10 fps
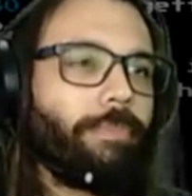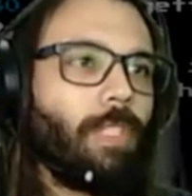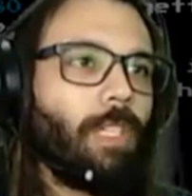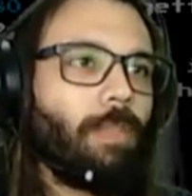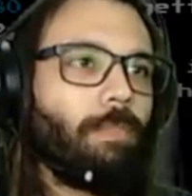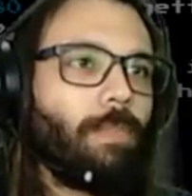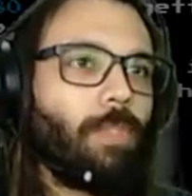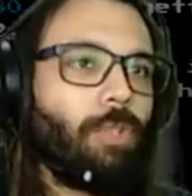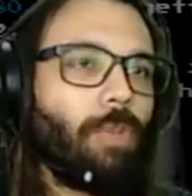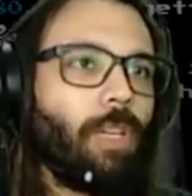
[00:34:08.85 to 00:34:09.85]
Yeah,
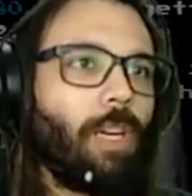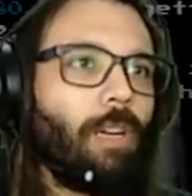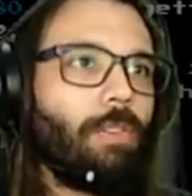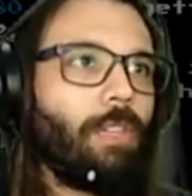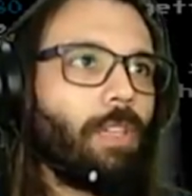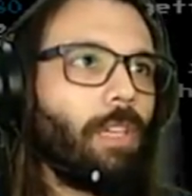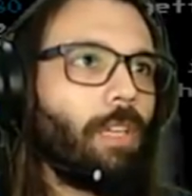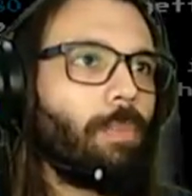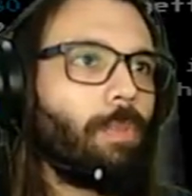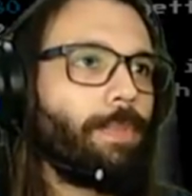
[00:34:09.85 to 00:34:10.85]
she'll get out of the
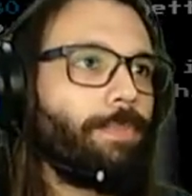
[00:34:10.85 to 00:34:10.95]
camera.